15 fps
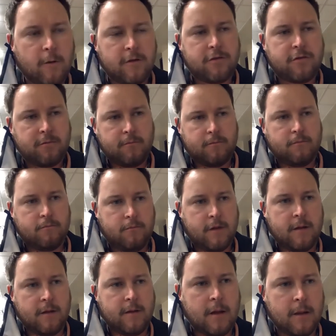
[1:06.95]
with
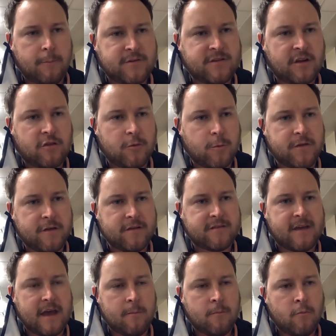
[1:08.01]
in particular with this
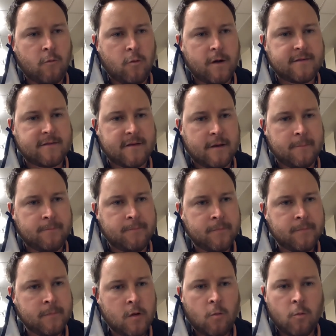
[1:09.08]
game, what
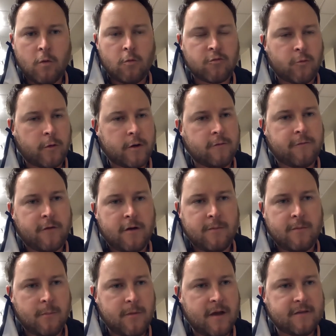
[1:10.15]
was working for him
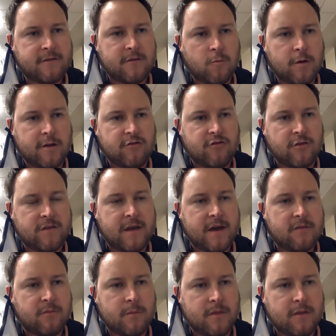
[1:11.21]
the best, and what did you see out
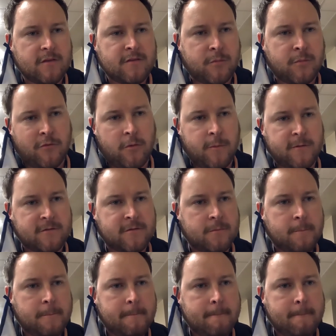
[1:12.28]
of him in this performance?